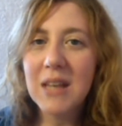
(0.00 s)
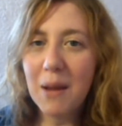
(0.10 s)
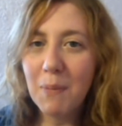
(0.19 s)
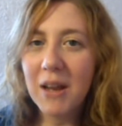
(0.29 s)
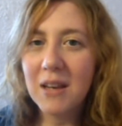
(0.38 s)

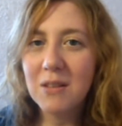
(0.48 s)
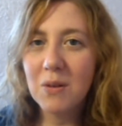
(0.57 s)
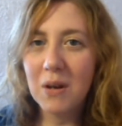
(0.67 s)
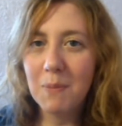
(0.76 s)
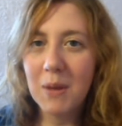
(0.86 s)
timeline
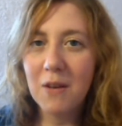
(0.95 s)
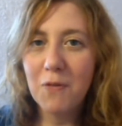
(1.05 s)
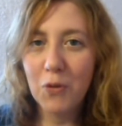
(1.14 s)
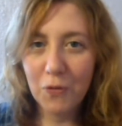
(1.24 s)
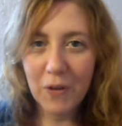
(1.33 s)
is going to be
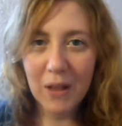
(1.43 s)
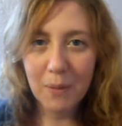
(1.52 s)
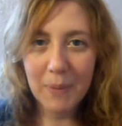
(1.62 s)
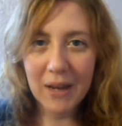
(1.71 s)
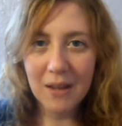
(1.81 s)

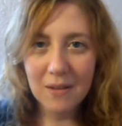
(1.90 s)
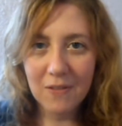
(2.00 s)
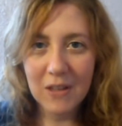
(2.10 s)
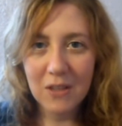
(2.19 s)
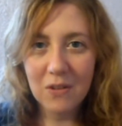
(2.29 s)
fulfilled by
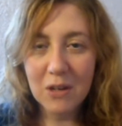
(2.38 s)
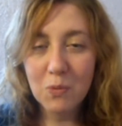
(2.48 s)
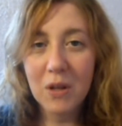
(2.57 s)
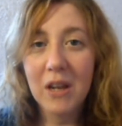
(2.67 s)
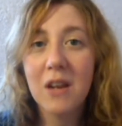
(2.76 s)
the vendor
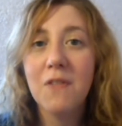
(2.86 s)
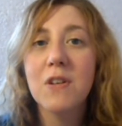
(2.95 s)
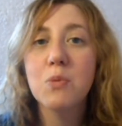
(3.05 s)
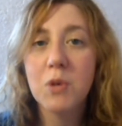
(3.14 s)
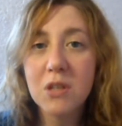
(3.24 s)
as well, and if
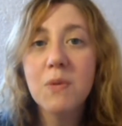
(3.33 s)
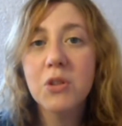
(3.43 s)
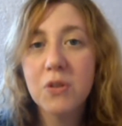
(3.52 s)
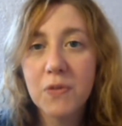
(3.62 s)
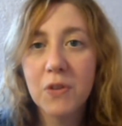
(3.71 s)
it's
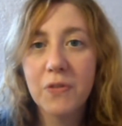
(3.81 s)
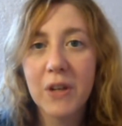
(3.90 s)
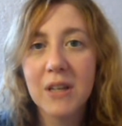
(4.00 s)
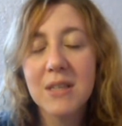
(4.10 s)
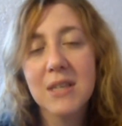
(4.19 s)
possible to fulfill it.